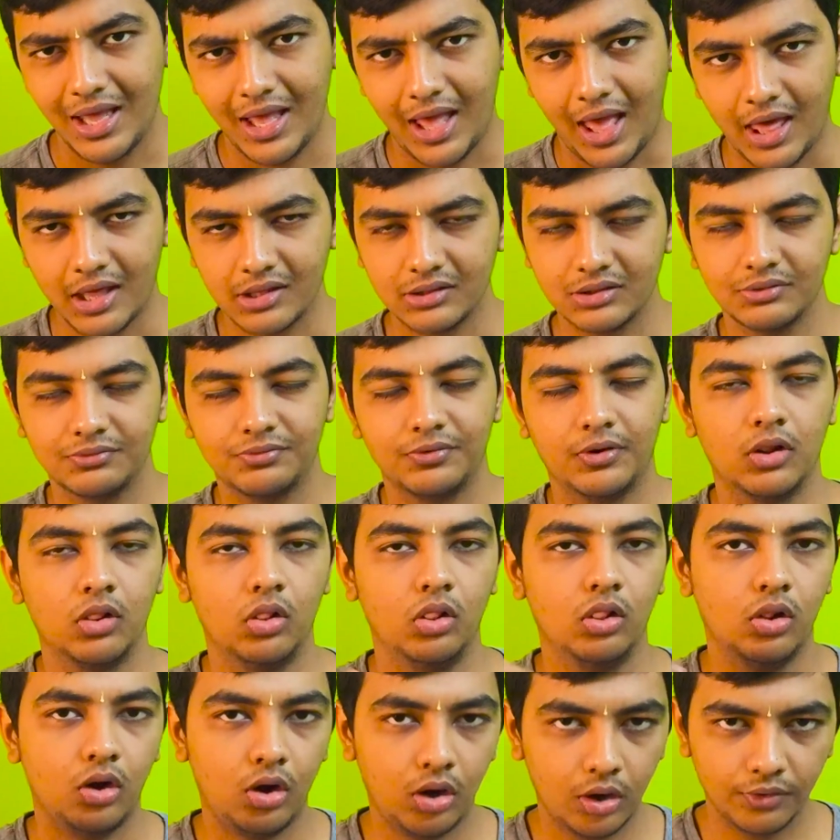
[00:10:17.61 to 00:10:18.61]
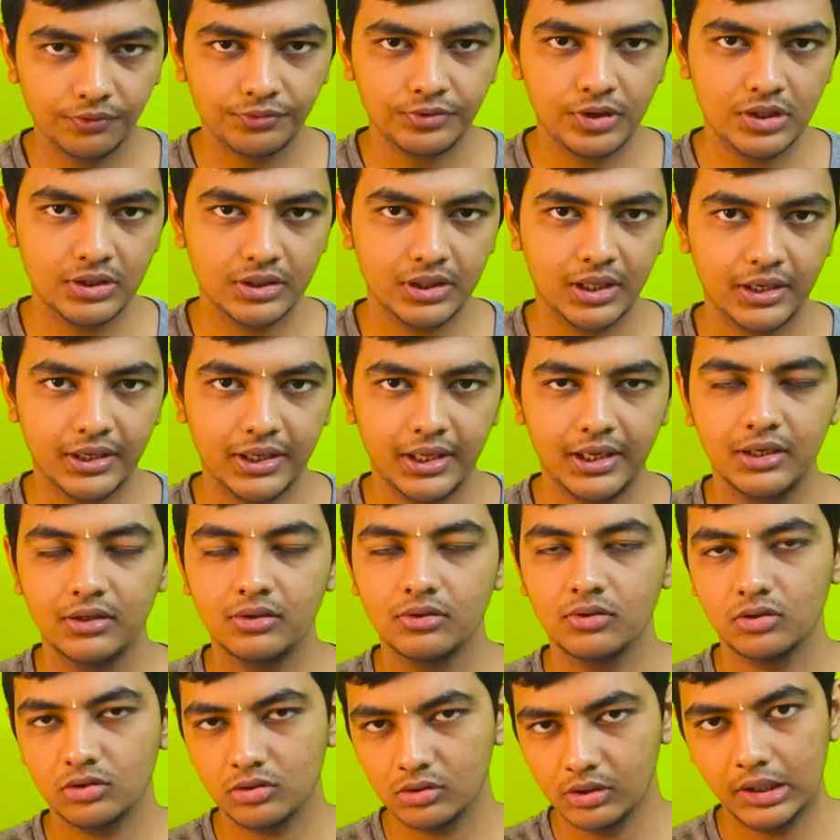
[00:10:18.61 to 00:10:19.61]
as if a lot of things are there.
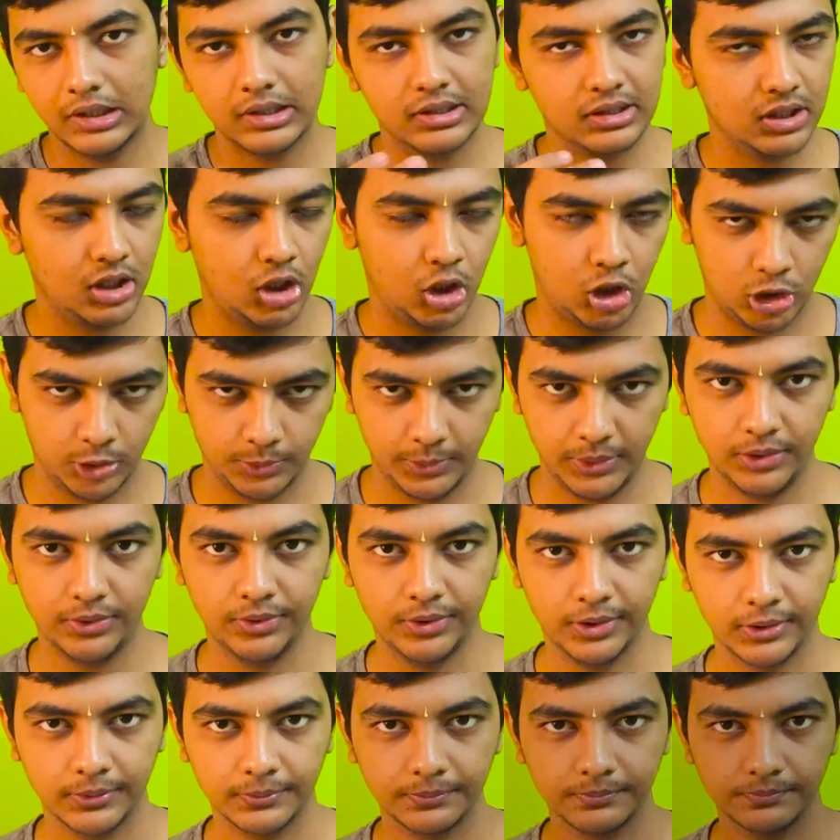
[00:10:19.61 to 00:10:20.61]
So let's see how they will do it.